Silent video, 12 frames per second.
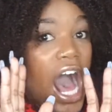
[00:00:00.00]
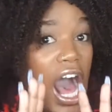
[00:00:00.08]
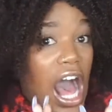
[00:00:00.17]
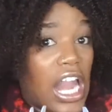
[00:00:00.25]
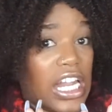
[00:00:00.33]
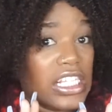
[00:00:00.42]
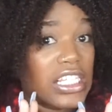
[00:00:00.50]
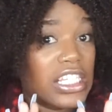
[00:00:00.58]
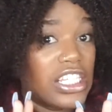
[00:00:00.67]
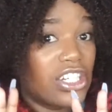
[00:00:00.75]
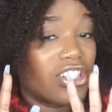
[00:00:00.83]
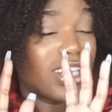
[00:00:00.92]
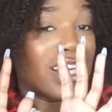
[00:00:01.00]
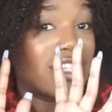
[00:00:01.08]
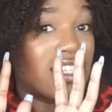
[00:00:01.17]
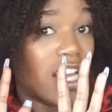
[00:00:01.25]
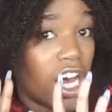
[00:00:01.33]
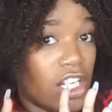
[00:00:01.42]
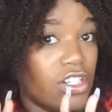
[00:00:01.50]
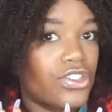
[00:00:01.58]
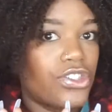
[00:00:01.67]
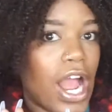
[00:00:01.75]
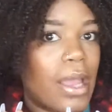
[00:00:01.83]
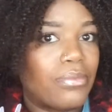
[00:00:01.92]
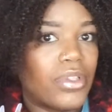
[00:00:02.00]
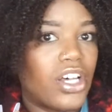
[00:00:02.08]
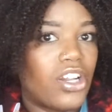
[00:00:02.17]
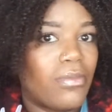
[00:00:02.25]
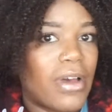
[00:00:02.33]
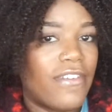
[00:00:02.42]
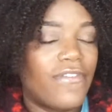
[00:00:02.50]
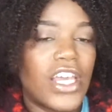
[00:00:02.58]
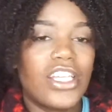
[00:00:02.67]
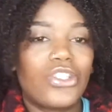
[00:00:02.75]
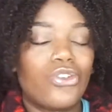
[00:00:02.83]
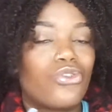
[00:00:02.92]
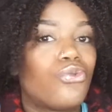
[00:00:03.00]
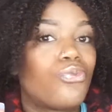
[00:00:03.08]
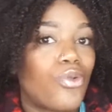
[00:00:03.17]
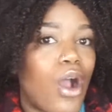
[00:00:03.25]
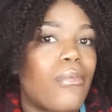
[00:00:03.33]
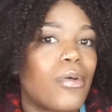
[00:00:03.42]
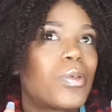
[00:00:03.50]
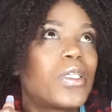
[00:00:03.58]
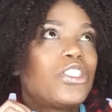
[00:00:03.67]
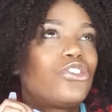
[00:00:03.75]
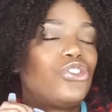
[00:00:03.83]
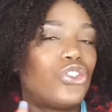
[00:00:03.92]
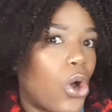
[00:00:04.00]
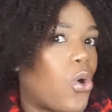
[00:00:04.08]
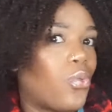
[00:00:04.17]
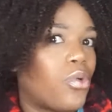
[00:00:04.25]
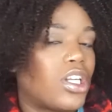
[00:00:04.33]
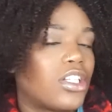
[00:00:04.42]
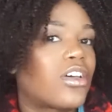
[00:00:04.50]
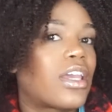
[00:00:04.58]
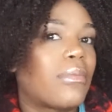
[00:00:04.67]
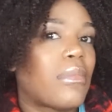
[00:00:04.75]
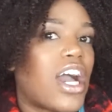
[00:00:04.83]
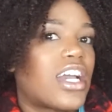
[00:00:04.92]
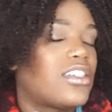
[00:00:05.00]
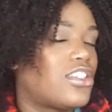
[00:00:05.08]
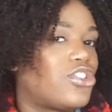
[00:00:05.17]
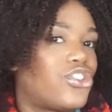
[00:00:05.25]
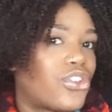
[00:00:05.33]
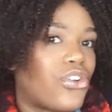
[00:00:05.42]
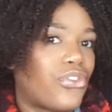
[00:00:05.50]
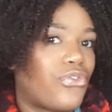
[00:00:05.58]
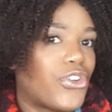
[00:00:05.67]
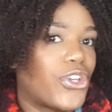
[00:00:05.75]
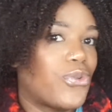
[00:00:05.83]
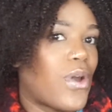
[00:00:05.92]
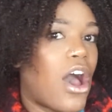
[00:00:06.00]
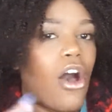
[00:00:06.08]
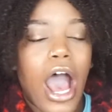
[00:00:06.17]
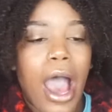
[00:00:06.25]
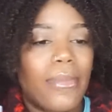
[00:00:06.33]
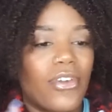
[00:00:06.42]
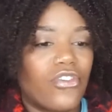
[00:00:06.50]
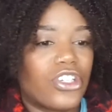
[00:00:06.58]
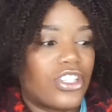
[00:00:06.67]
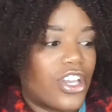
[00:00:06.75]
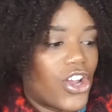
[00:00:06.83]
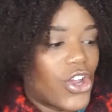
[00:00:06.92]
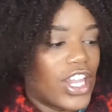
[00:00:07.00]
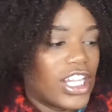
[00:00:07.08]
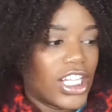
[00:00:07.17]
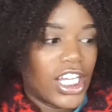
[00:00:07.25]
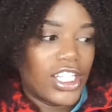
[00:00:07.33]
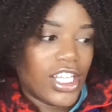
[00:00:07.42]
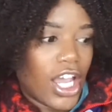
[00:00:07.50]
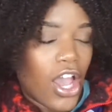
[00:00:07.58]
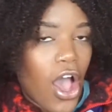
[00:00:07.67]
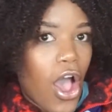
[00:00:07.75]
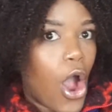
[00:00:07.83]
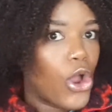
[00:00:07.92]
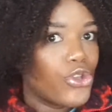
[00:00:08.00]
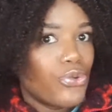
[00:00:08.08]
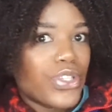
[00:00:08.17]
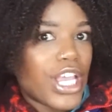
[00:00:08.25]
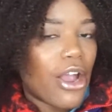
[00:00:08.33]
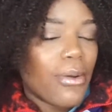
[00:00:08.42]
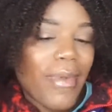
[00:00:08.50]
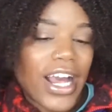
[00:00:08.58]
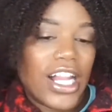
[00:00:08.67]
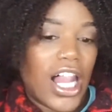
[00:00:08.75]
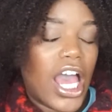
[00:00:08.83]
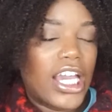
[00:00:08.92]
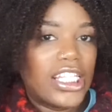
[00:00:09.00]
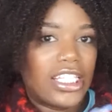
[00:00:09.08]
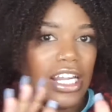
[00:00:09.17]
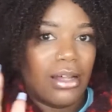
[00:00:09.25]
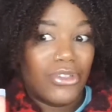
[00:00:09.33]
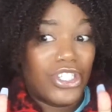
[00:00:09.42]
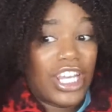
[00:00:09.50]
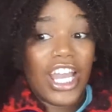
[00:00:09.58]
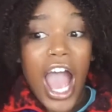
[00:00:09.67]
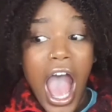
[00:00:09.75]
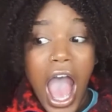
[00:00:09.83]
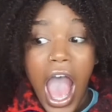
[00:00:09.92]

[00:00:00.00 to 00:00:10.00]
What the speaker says: honestly, there's like a ton of dry blood on my face, so you probably don't want to look at mine because it's just going to freak you out. I'm not going to scare you. And the lady's like, are you scared of my clients? And I'm just like,